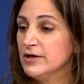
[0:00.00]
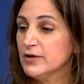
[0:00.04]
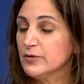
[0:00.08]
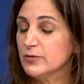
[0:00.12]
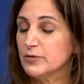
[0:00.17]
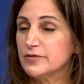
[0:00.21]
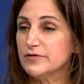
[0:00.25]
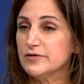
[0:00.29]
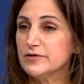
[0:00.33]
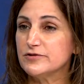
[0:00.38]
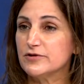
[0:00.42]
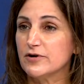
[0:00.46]

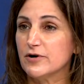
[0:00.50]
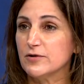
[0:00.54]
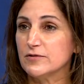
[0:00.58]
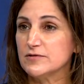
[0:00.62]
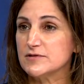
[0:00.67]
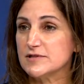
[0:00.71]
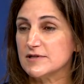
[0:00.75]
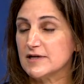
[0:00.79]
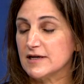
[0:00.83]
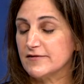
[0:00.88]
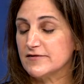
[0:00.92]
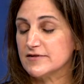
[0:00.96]
With the
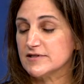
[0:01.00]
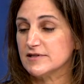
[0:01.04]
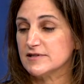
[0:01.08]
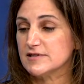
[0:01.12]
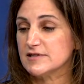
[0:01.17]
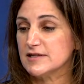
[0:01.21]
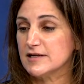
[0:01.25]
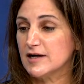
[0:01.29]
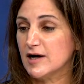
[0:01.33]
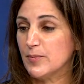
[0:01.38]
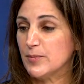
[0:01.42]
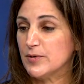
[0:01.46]
drones, it gives us
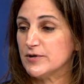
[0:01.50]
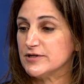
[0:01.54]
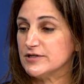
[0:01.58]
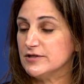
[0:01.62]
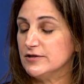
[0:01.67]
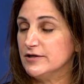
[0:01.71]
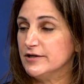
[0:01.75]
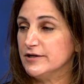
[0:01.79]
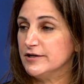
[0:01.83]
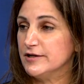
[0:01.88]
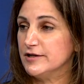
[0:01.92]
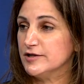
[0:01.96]
the
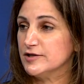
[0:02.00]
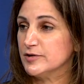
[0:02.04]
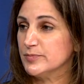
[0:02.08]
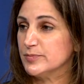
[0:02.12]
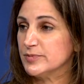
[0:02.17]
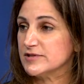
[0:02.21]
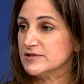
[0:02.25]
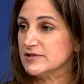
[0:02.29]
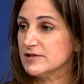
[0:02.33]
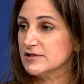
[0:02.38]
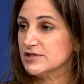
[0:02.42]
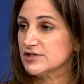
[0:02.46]
opportunity to
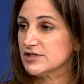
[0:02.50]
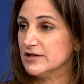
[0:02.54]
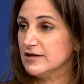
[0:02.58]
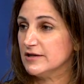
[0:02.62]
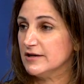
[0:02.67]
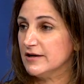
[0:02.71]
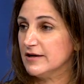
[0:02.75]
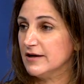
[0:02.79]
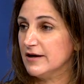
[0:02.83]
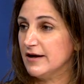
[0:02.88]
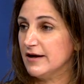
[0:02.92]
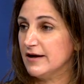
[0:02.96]

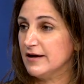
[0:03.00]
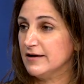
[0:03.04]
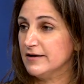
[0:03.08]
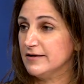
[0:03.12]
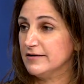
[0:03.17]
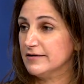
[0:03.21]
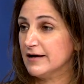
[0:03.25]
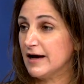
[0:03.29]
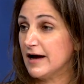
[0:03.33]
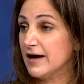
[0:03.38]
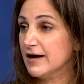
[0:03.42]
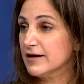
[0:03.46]
position
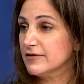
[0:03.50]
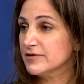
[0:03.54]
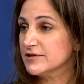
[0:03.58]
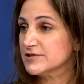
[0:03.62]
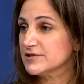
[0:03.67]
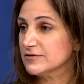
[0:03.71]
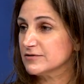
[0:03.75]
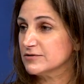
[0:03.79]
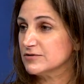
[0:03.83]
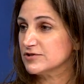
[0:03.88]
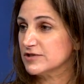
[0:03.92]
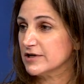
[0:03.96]
a
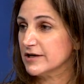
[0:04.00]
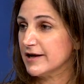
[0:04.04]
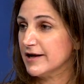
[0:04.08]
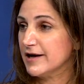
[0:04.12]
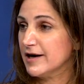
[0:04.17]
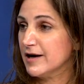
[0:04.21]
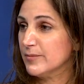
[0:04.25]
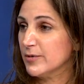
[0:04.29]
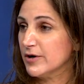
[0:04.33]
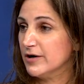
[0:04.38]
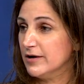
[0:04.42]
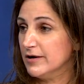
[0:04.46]
high-resolution
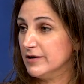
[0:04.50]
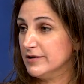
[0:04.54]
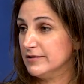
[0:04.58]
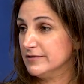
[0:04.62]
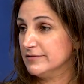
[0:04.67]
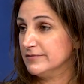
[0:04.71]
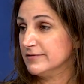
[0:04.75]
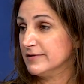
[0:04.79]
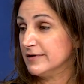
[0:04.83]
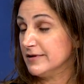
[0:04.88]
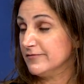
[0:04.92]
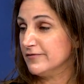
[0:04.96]
camera
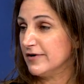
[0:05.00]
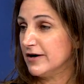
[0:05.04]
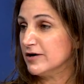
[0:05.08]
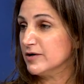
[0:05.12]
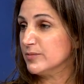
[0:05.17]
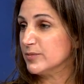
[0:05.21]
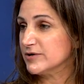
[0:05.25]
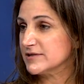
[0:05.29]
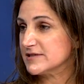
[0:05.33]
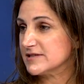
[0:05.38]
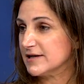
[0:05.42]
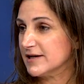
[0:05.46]
in very
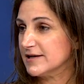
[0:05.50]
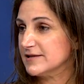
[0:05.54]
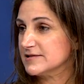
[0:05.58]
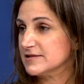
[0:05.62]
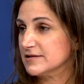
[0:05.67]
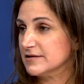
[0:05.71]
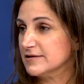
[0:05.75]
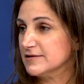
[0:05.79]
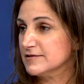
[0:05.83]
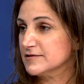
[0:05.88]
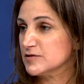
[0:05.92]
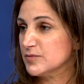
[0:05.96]

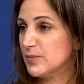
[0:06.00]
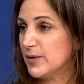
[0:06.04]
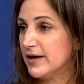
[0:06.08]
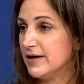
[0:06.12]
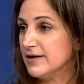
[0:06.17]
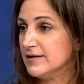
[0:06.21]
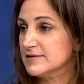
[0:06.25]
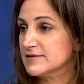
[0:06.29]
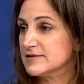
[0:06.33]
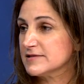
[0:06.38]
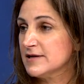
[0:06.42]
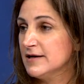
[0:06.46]
precisely in
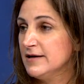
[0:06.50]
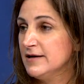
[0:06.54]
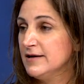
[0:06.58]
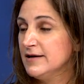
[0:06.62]
space.